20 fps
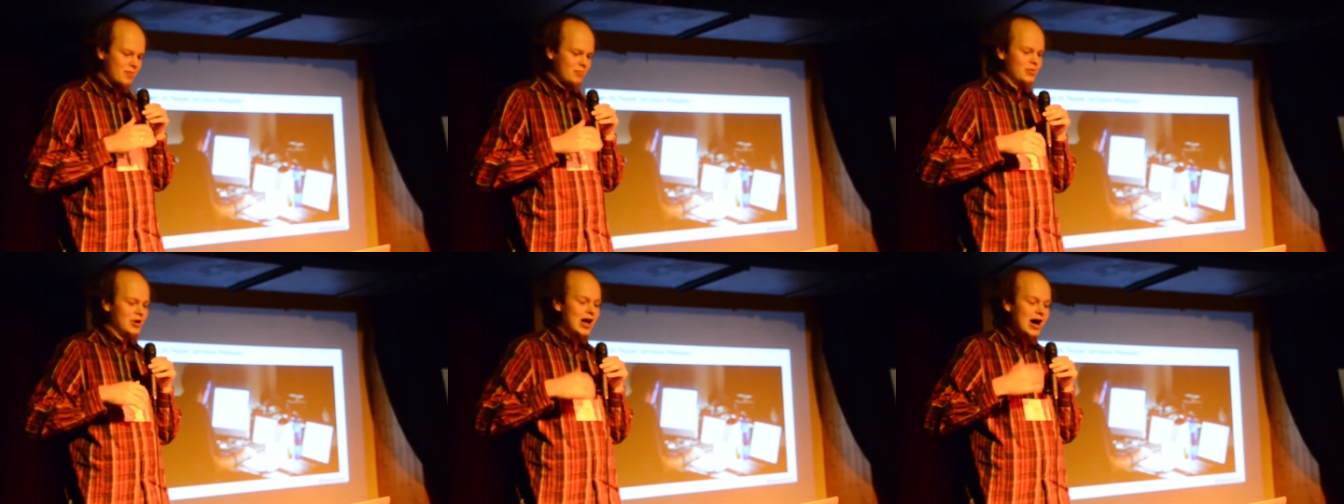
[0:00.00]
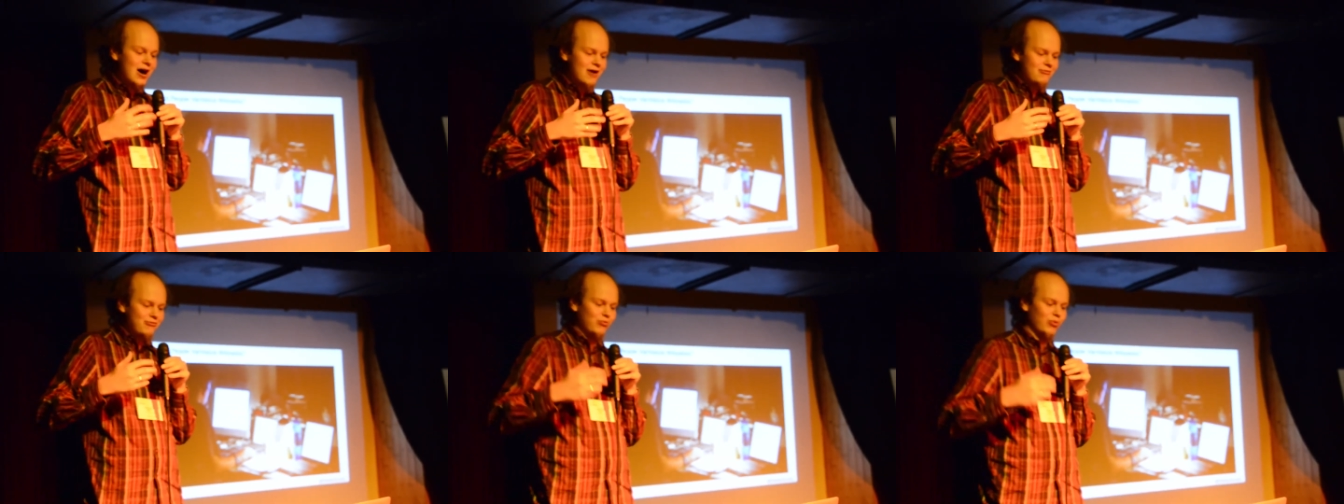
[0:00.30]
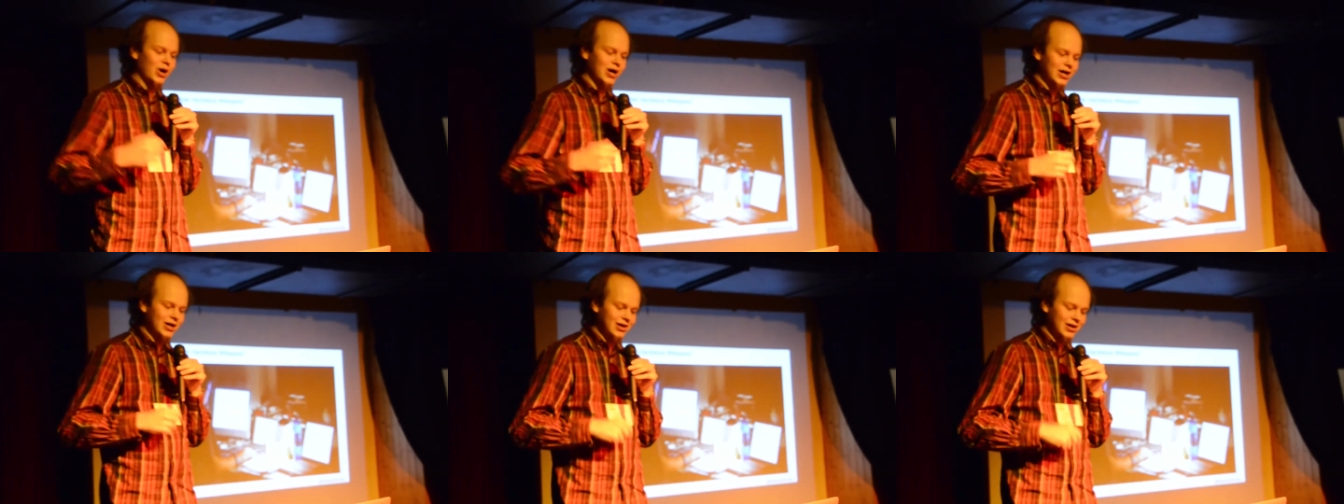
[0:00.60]
laugh
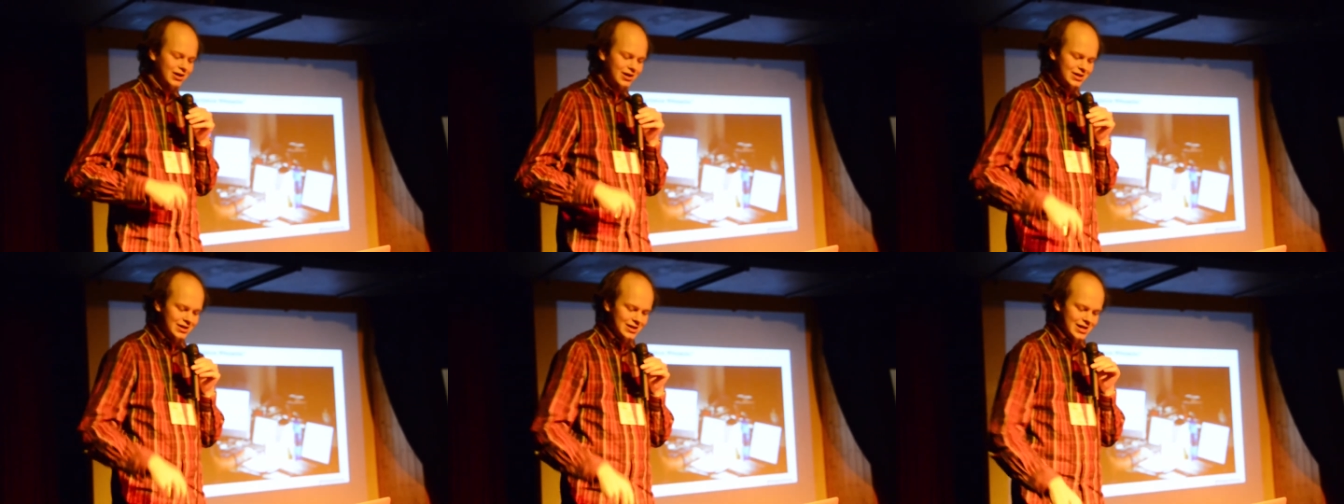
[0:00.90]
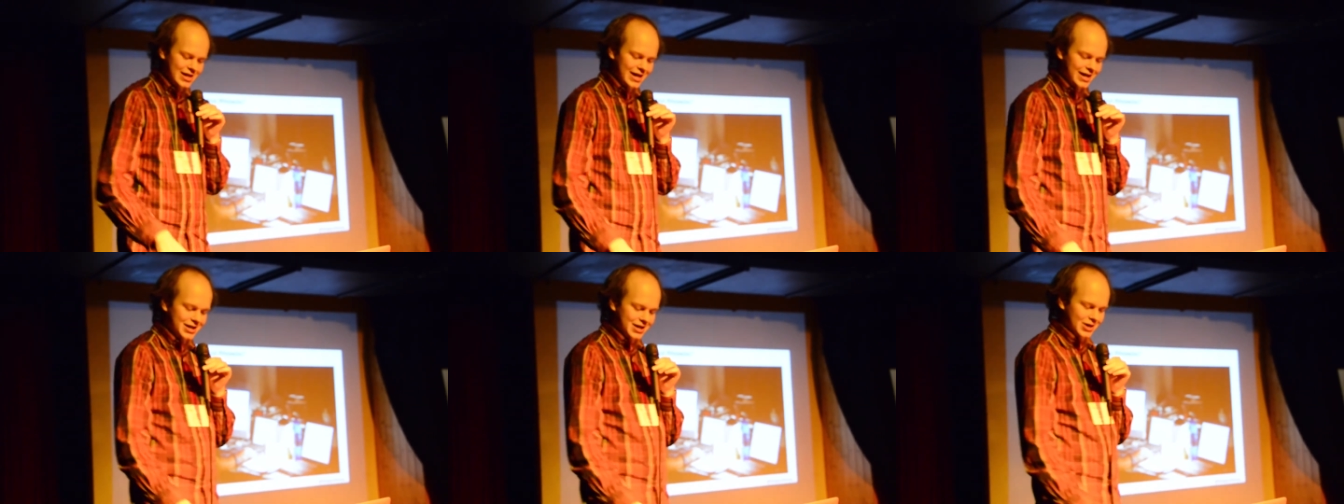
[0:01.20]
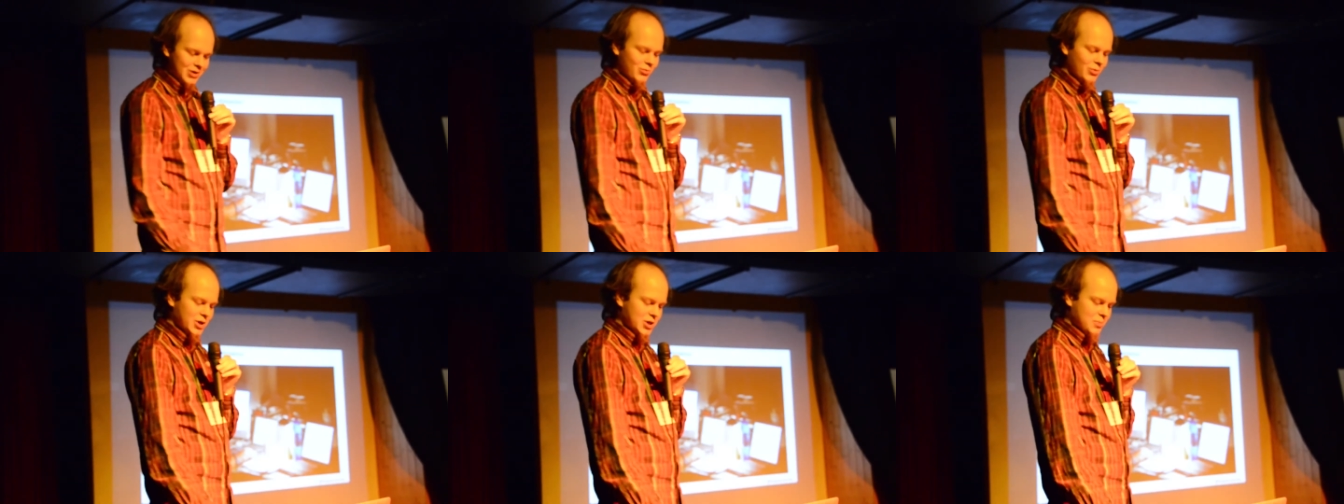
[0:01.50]
while
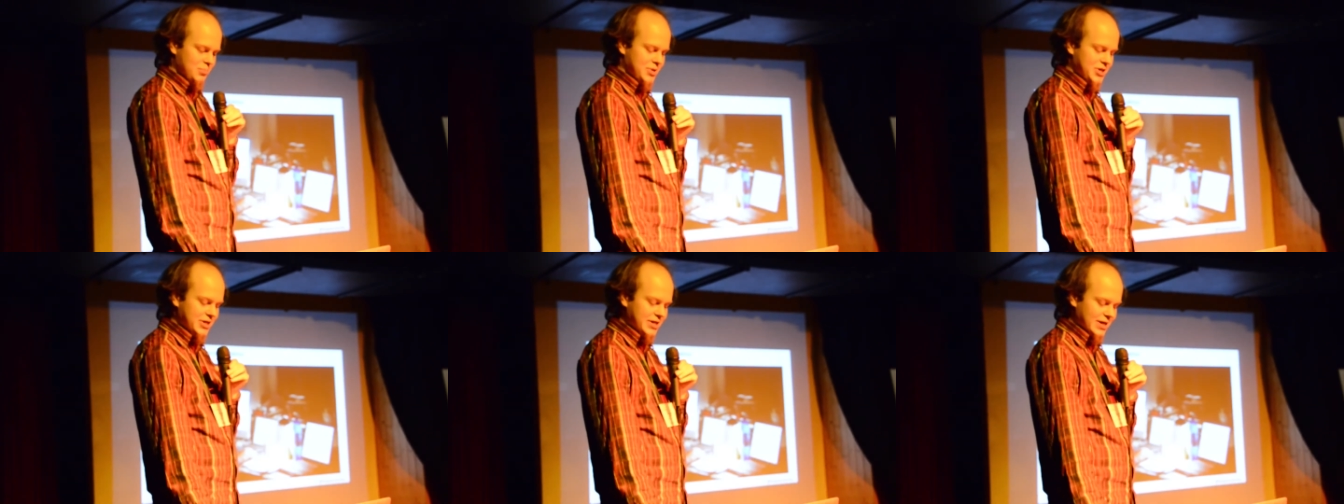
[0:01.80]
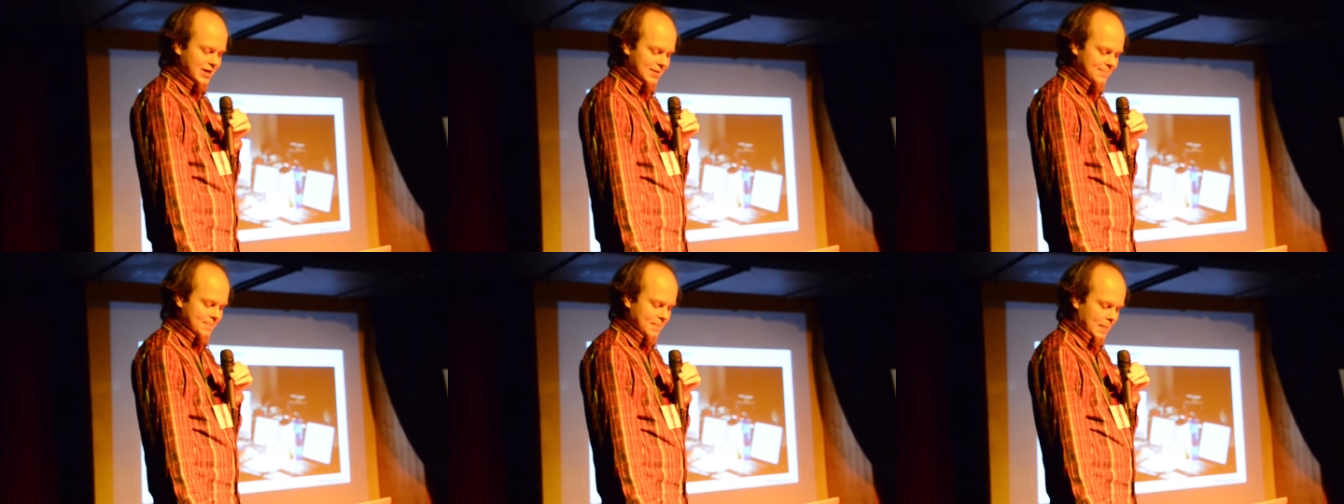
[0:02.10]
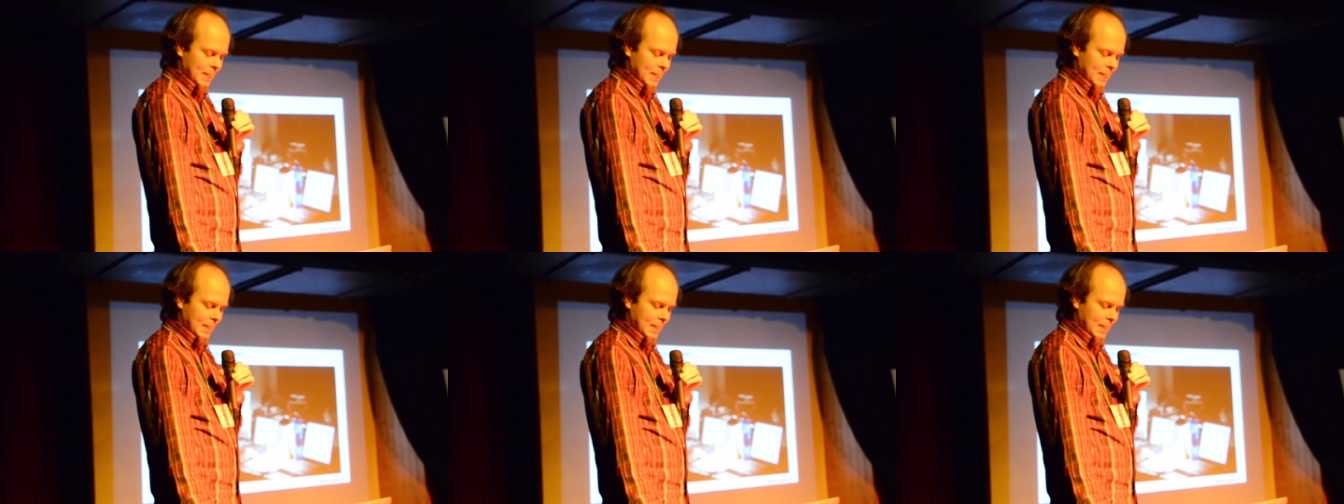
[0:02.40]
hacking Wikipedia?